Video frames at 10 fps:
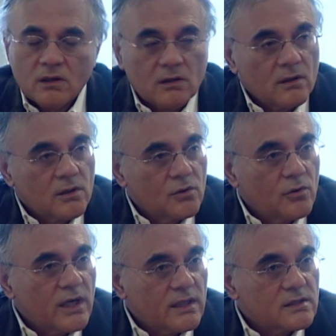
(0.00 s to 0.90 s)
in the
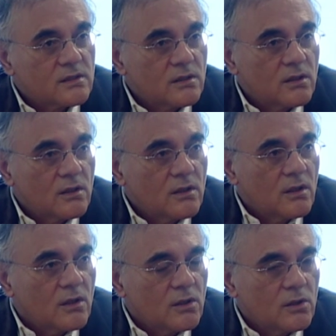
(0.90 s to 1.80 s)
US,
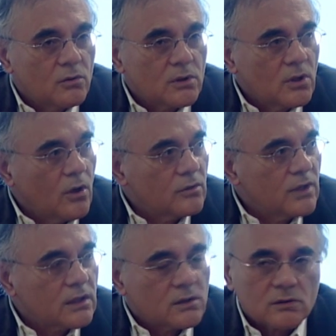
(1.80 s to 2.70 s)
you would know
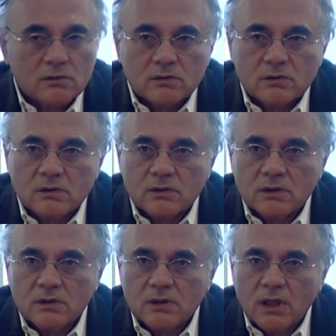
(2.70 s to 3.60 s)
that
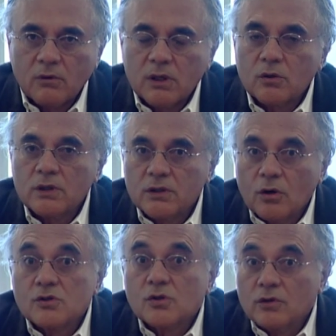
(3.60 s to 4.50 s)
there weren't only
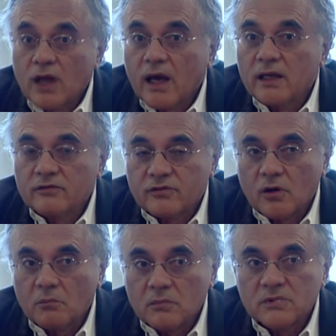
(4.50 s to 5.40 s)
those who died
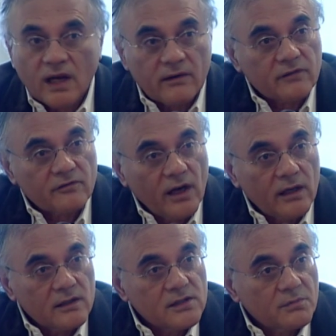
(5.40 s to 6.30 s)
from direct
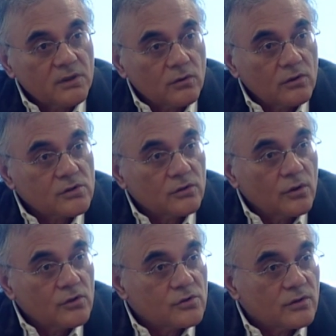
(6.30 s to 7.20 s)
violence, but also
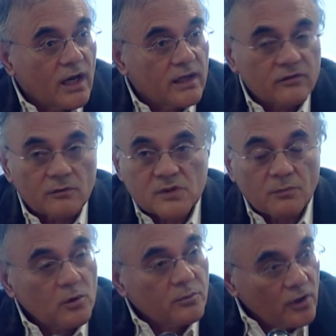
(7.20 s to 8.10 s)
those who died from
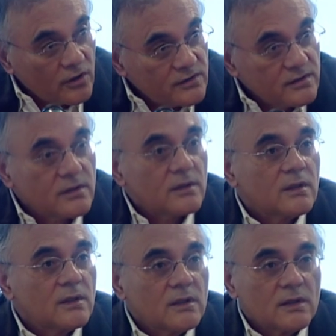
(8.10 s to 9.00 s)
smallpox,
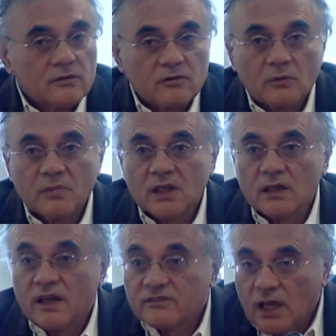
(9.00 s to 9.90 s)
from
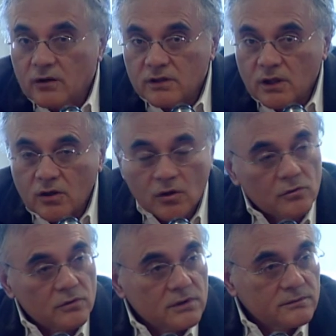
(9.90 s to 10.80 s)
being left out in the
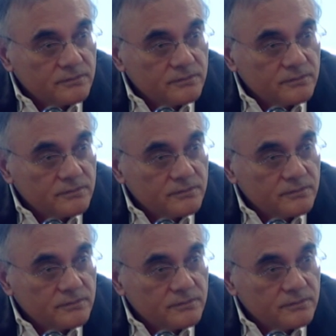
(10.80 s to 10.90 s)
cold.